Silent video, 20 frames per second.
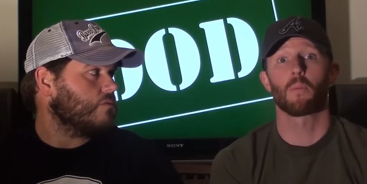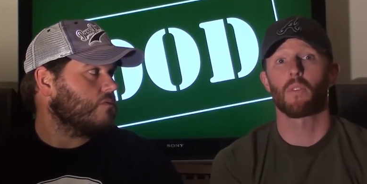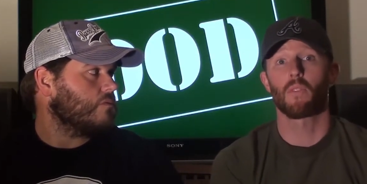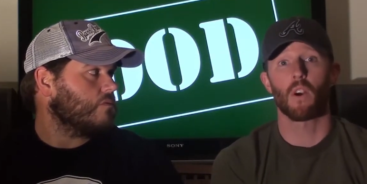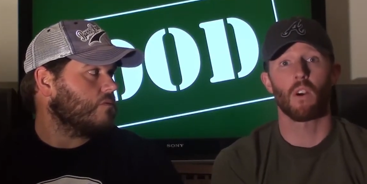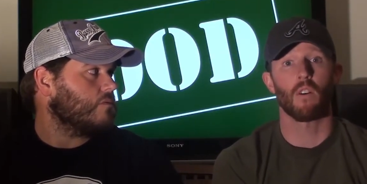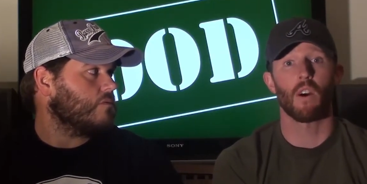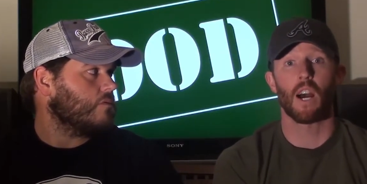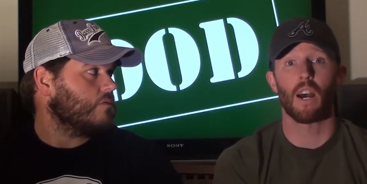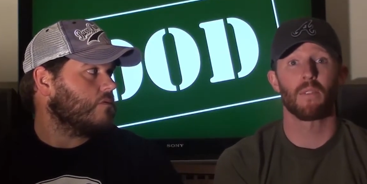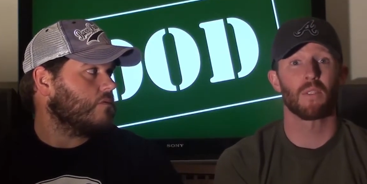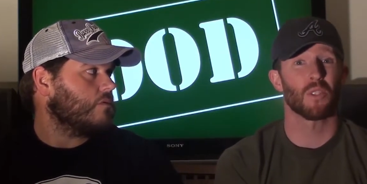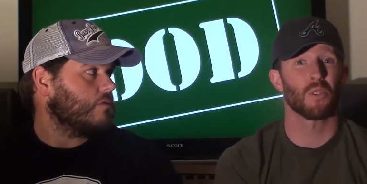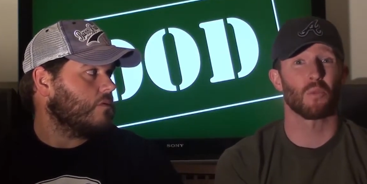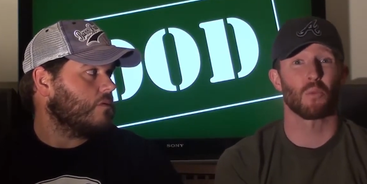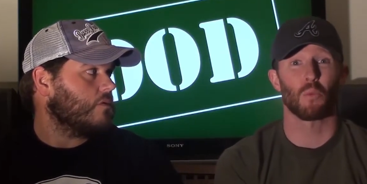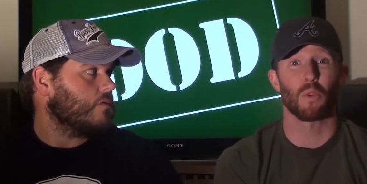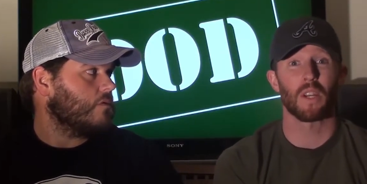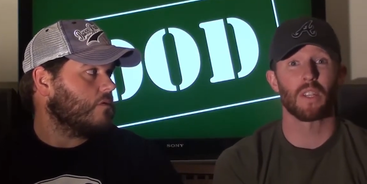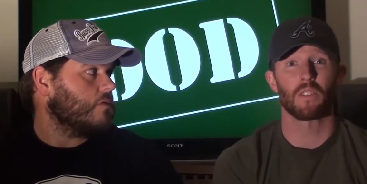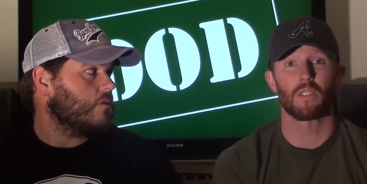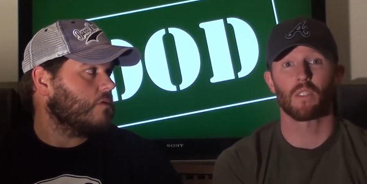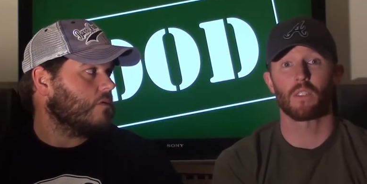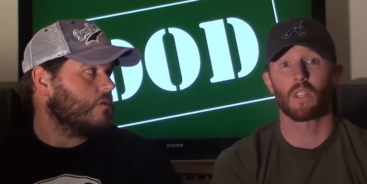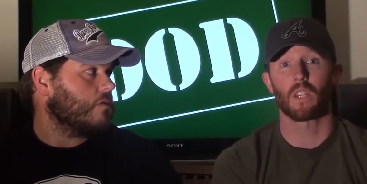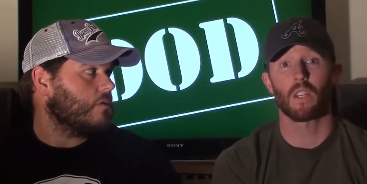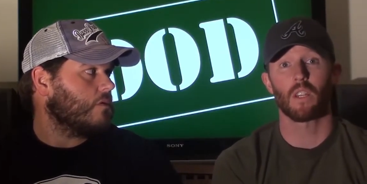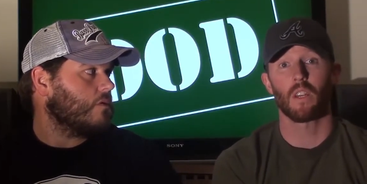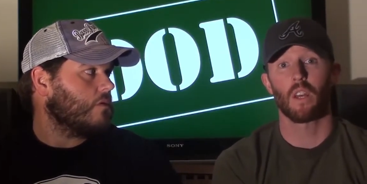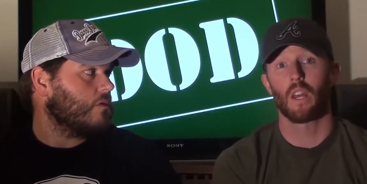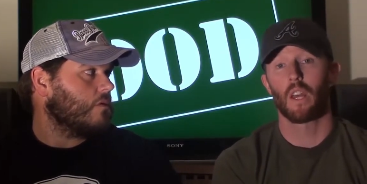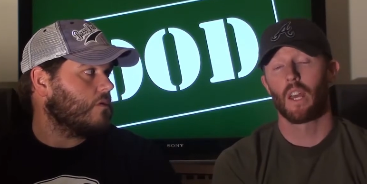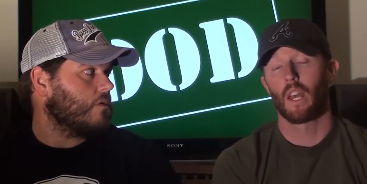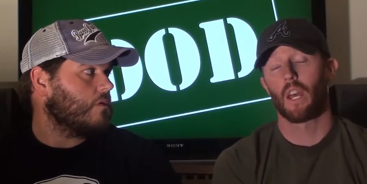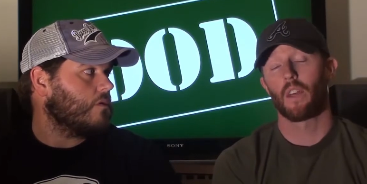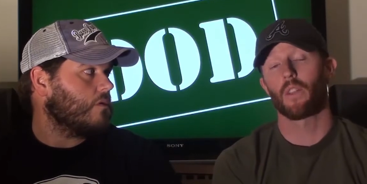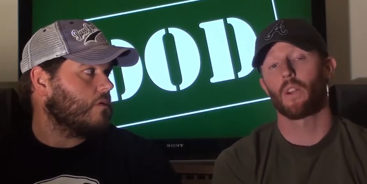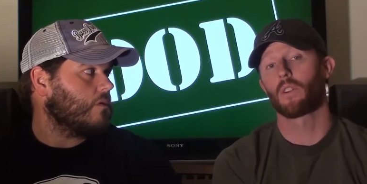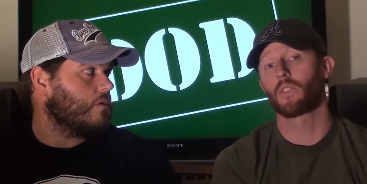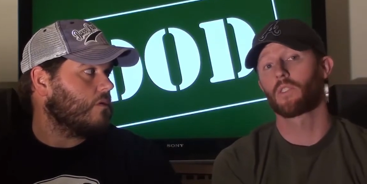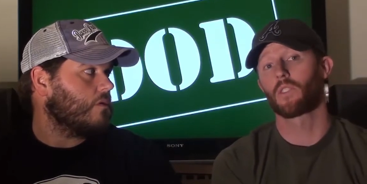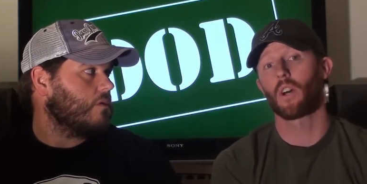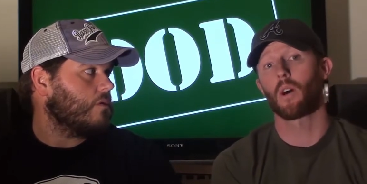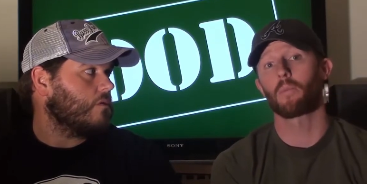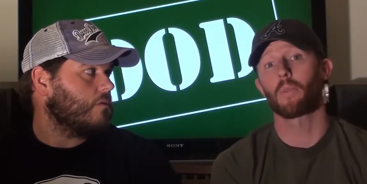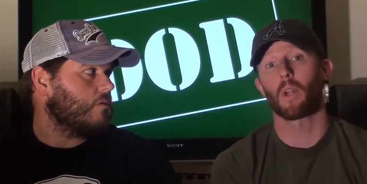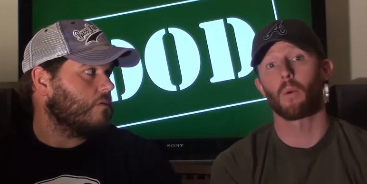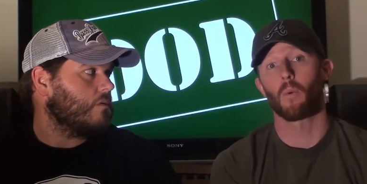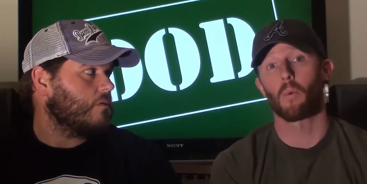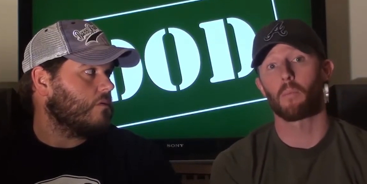Speaker 1: of our lives just recently. And there are some that what